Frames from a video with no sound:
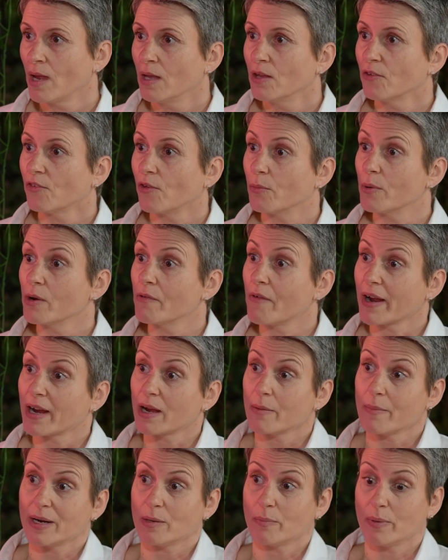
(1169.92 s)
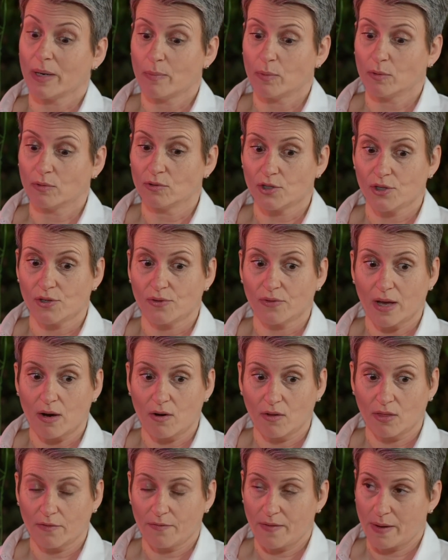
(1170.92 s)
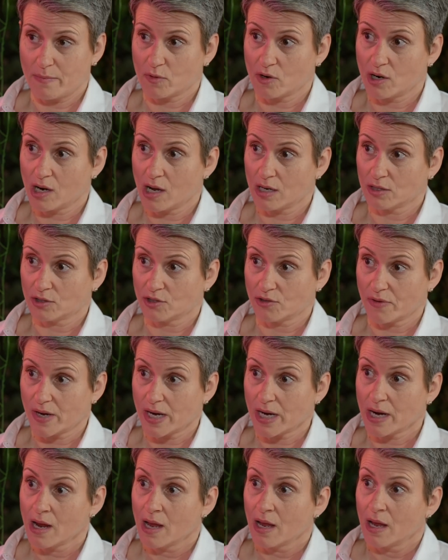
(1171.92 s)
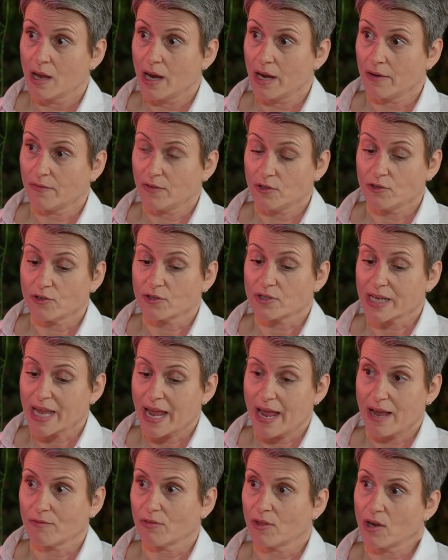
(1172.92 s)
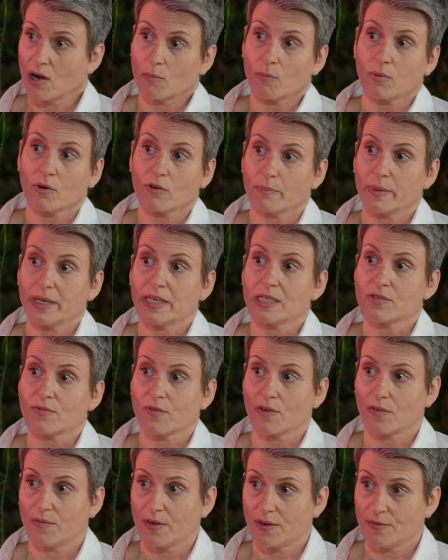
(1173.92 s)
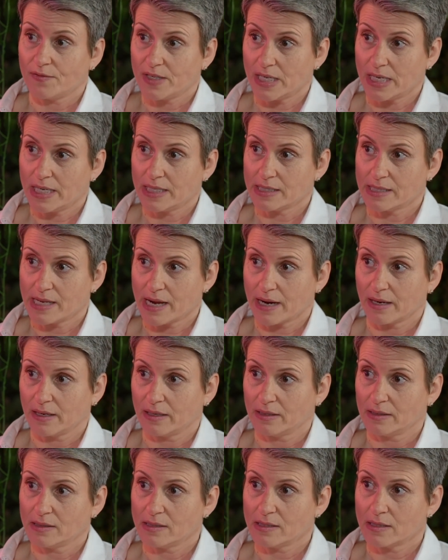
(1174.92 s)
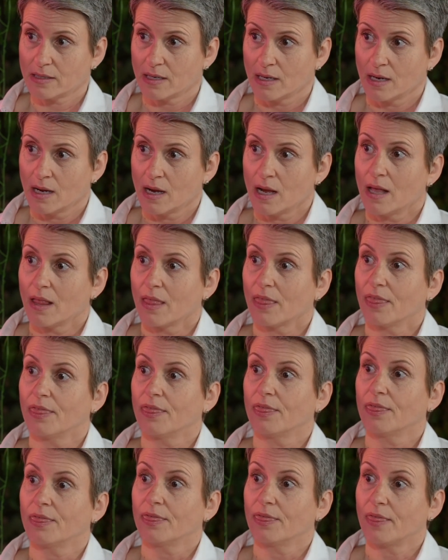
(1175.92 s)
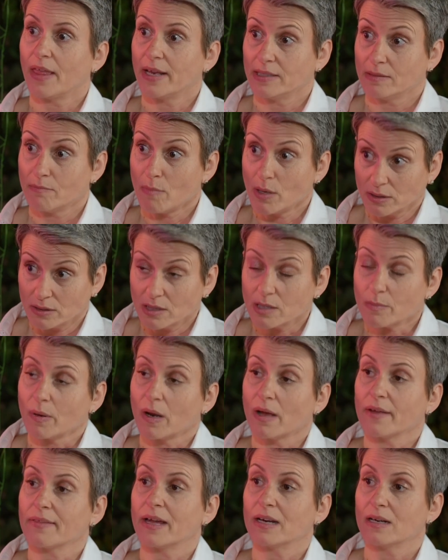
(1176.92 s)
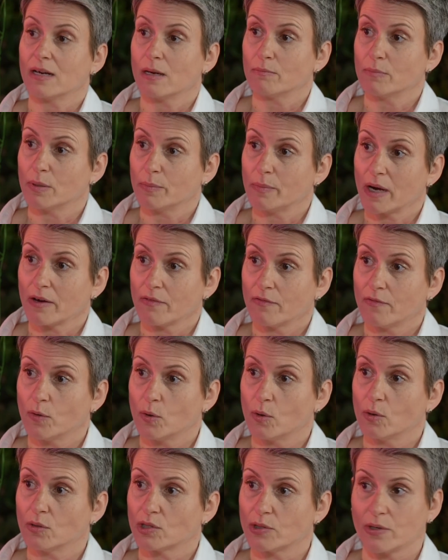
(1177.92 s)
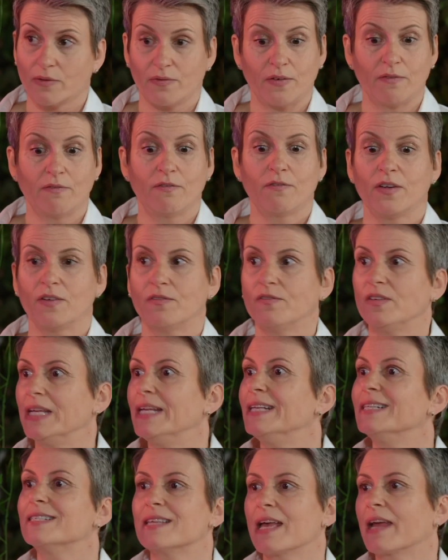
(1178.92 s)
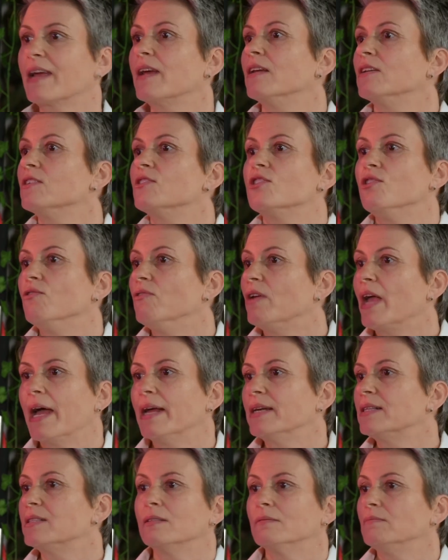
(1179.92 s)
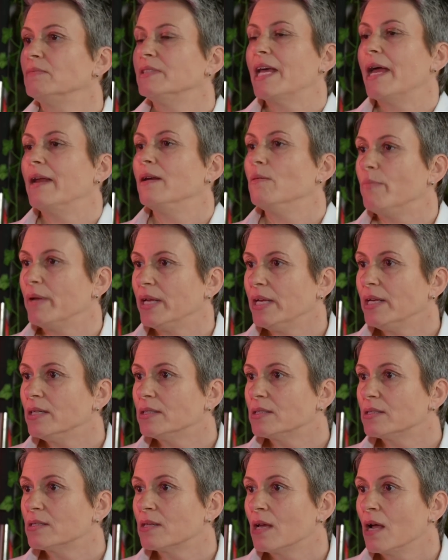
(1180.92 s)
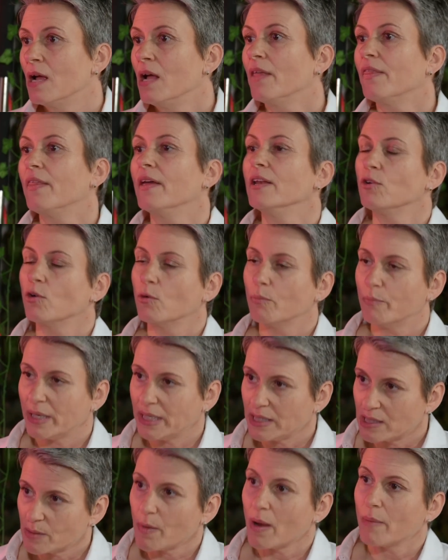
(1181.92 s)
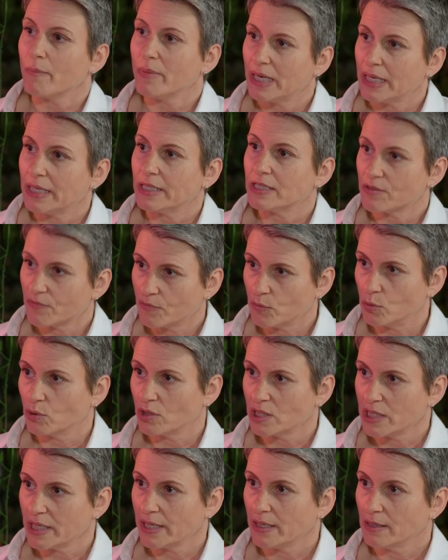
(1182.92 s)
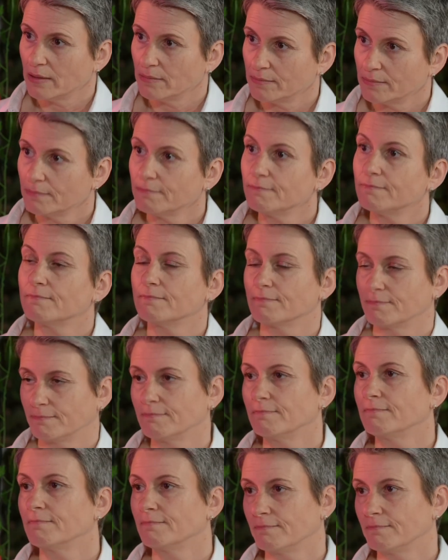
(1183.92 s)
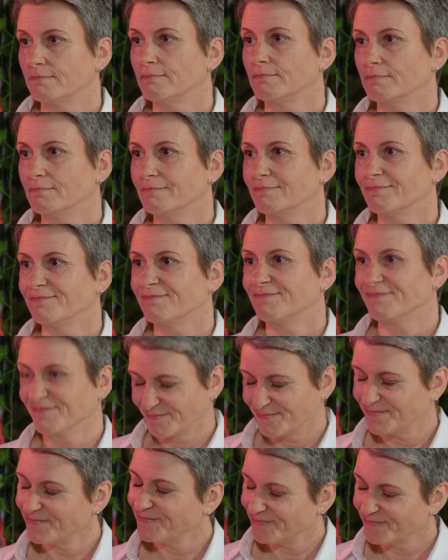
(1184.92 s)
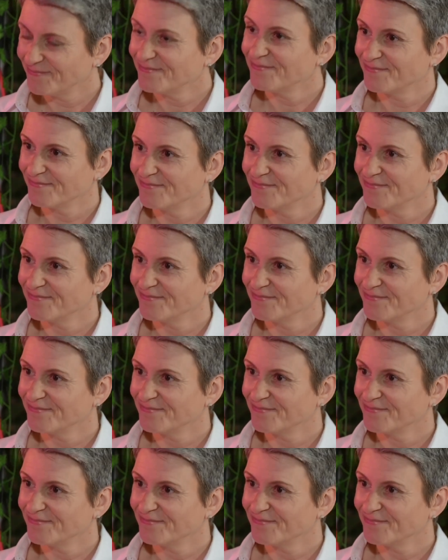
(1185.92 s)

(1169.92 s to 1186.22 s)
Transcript: So we recommend people do that on the femoral artery. If you just count the number of beats for 15 seconds, then multiply that number by 4. So if in 15 seconds you get 10 beats, then your beats per minute is 40. 40. That's really handy. Thank you.